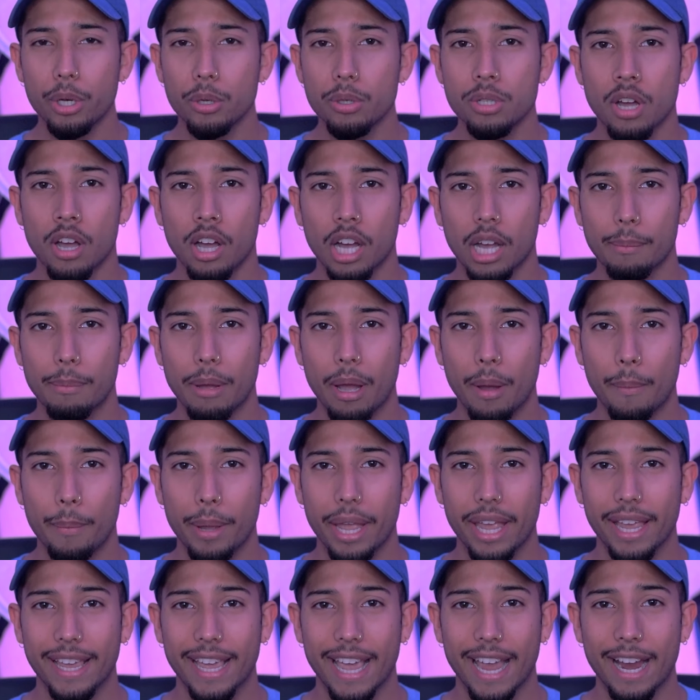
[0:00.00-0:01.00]
when you talk about
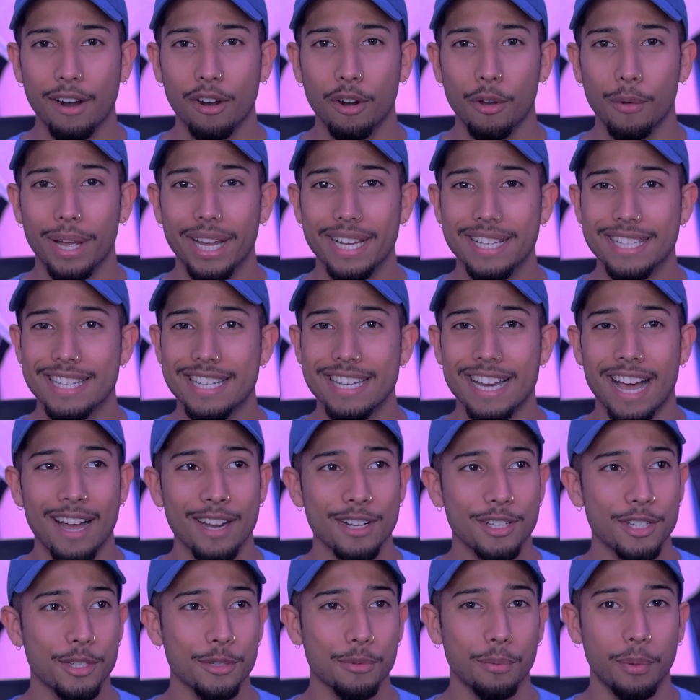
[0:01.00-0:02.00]
Banchero, it's
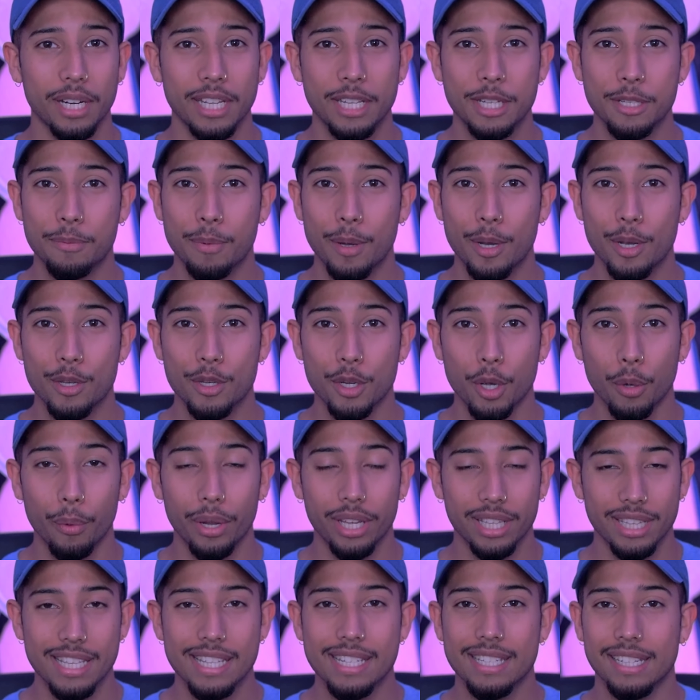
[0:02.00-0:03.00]
not just what he's been
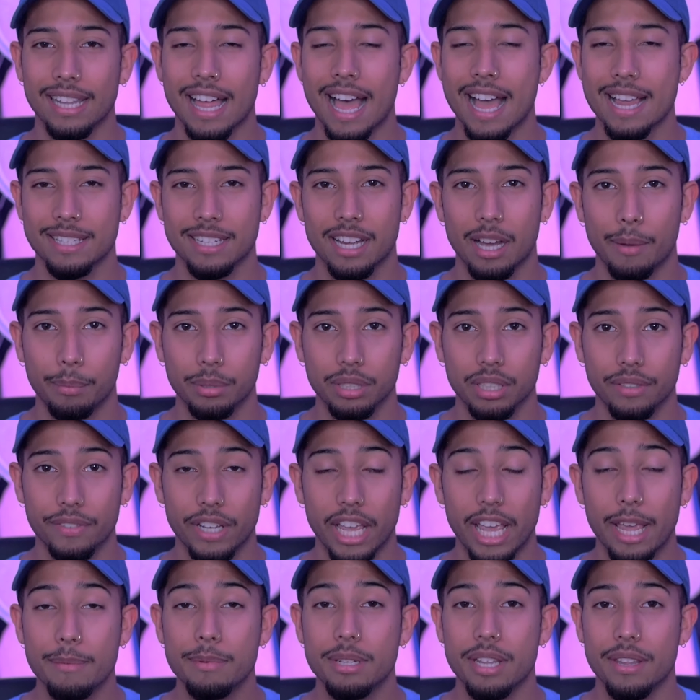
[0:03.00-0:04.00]
doing these last couple of
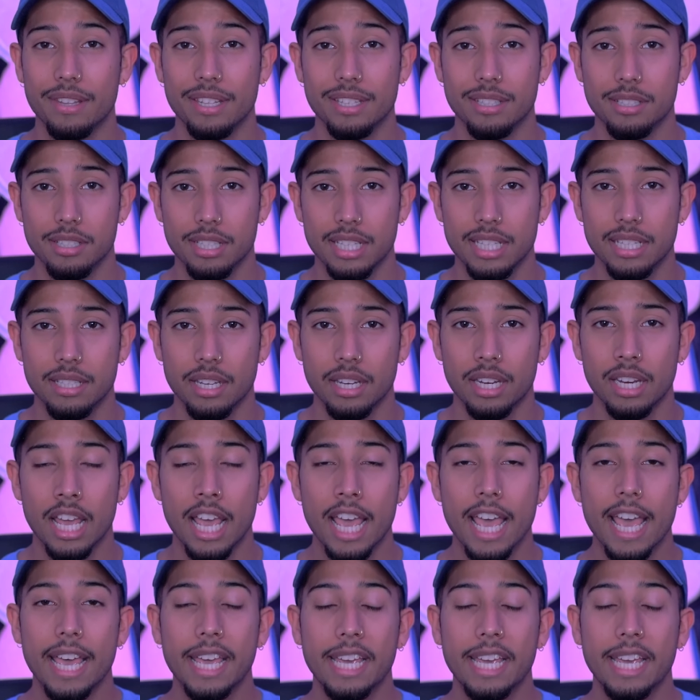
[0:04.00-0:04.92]
games in this season.